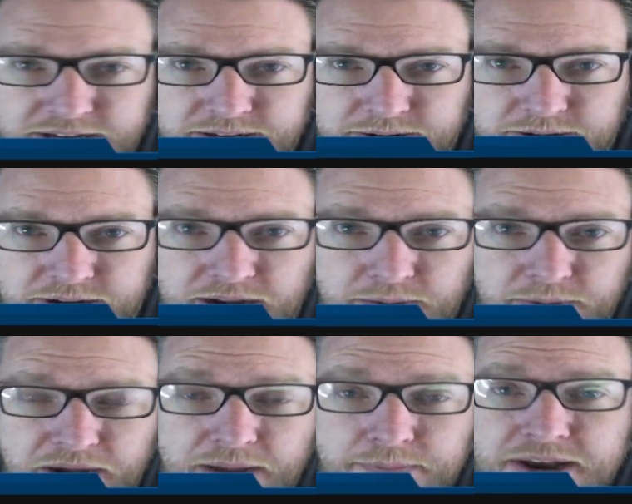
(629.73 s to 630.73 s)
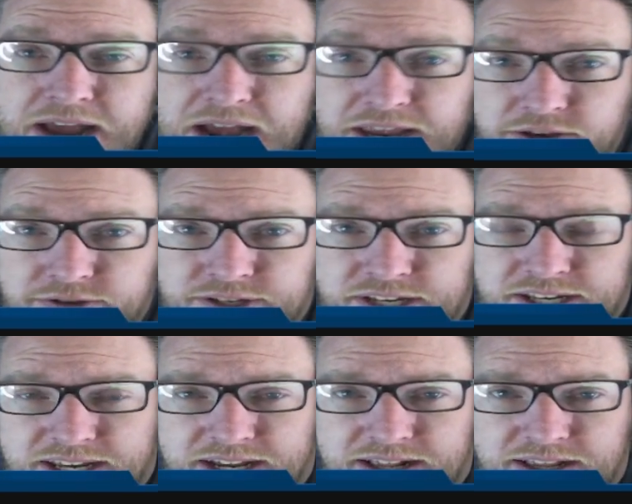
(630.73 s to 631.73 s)
I'm not using
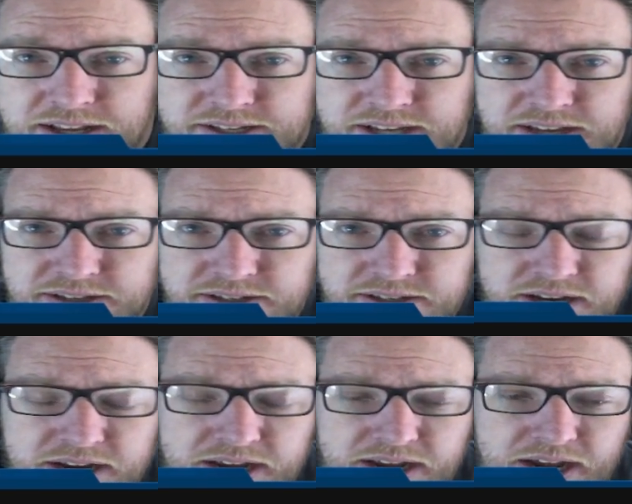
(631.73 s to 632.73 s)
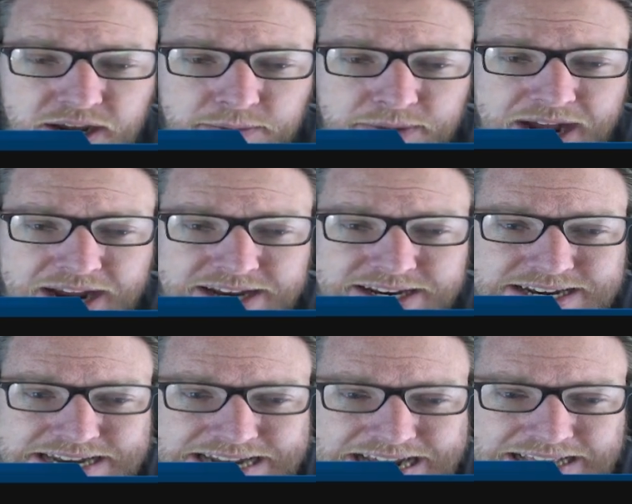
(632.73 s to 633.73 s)
DLSS. I did
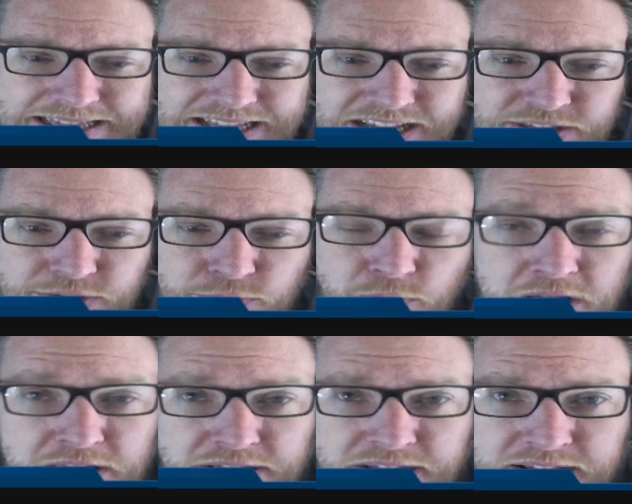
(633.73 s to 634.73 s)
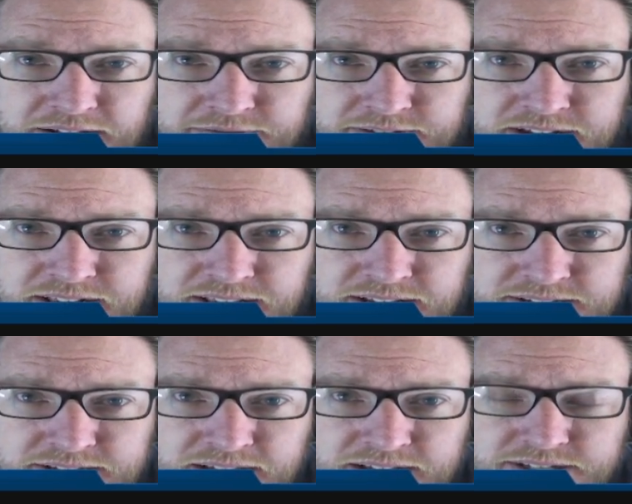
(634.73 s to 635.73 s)
not like the quality of
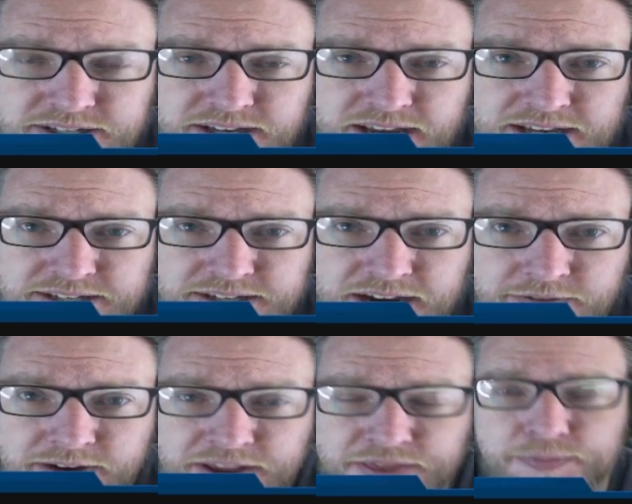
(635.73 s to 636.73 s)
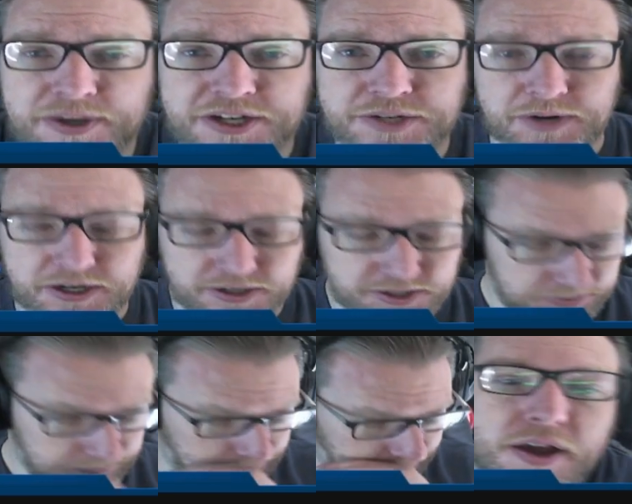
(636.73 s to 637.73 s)
DLSS as I ran the benchmarks.
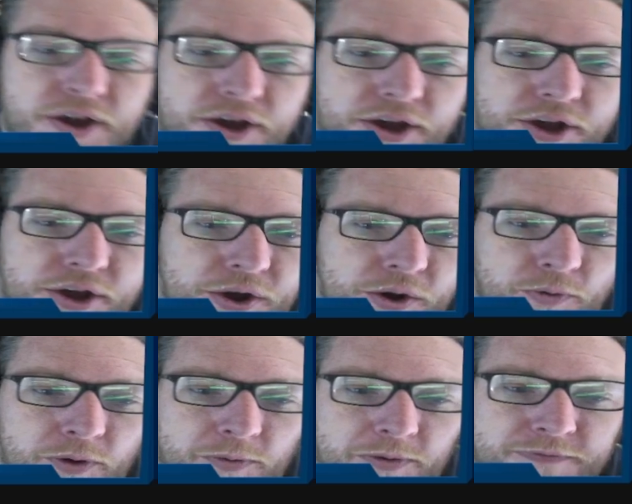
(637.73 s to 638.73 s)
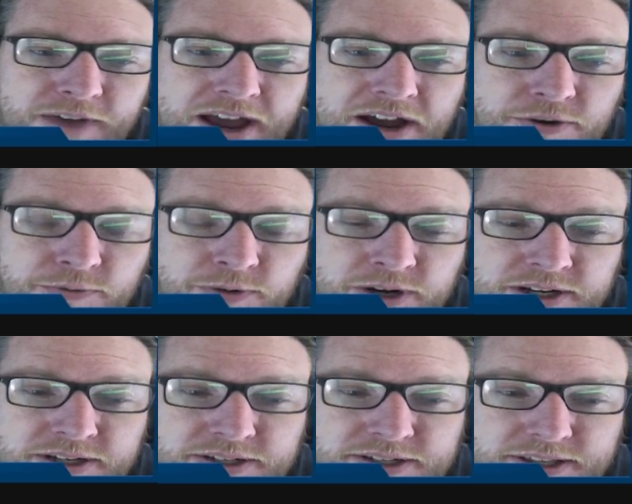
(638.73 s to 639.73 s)
What we found
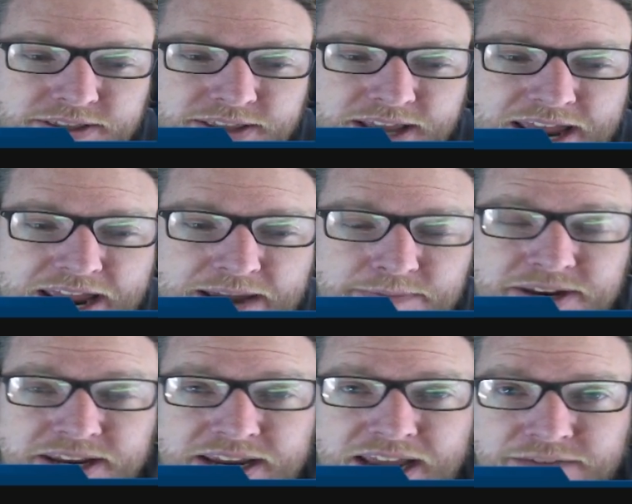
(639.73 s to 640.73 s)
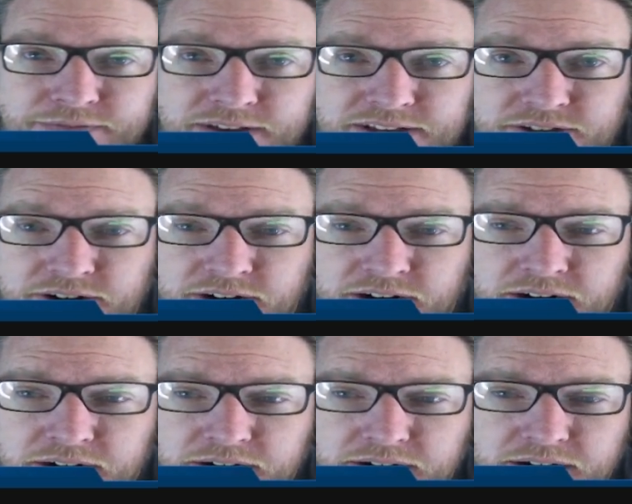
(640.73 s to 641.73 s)
was the AMD FSR
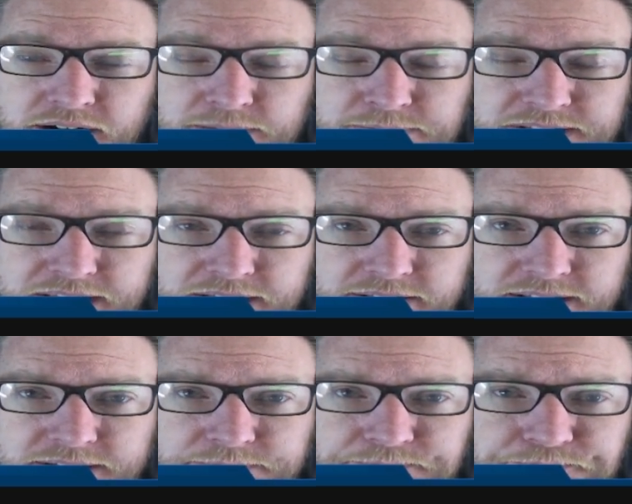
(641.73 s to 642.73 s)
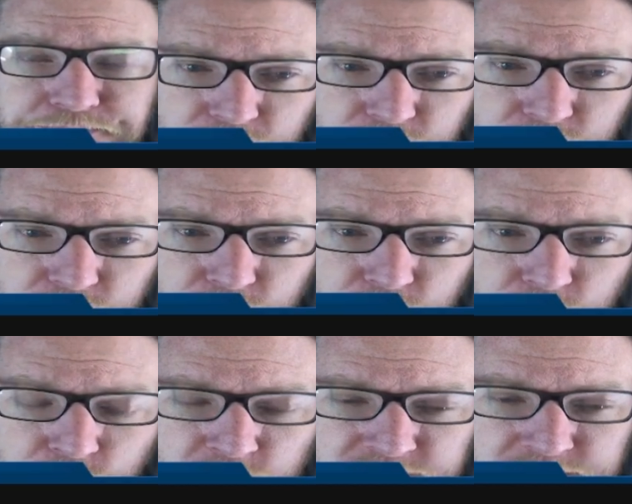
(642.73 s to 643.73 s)
upscaling
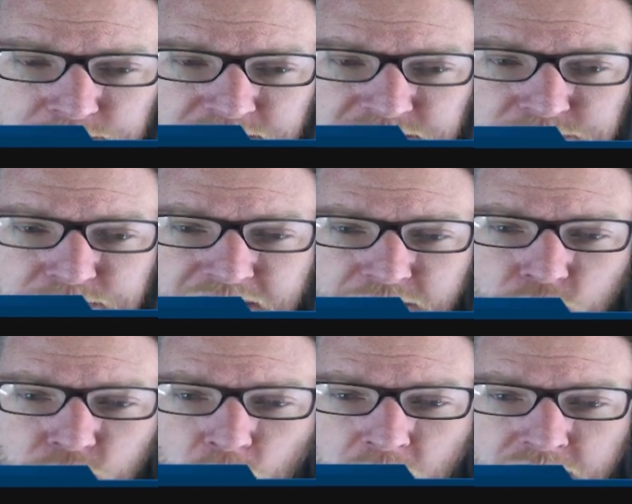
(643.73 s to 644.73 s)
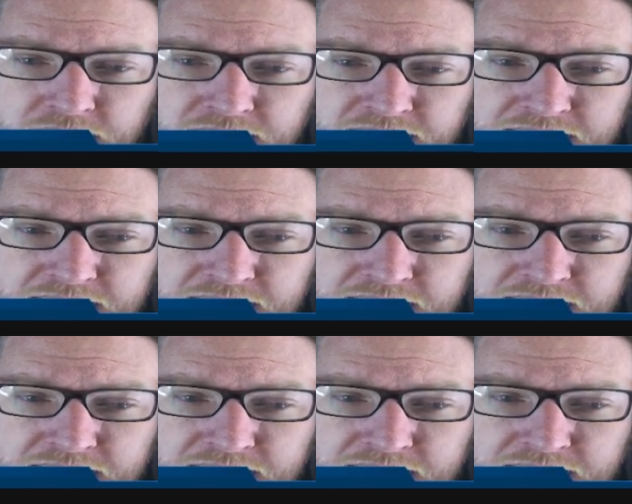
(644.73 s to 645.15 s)
was a much better quality.